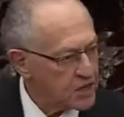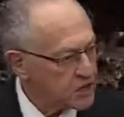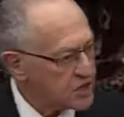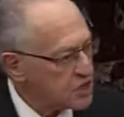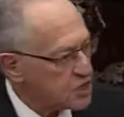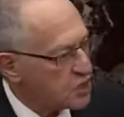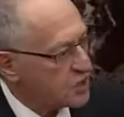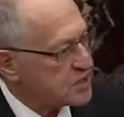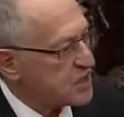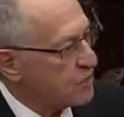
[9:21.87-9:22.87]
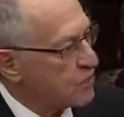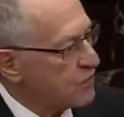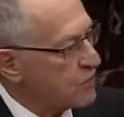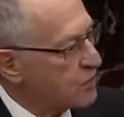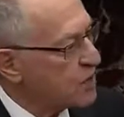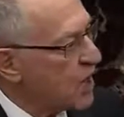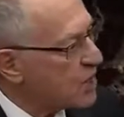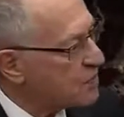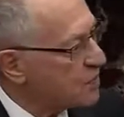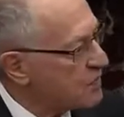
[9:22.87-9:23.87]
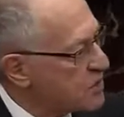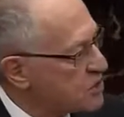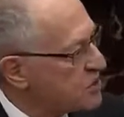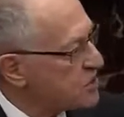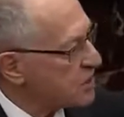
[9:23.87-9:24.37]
Justice Curtis then reviewed the other provisions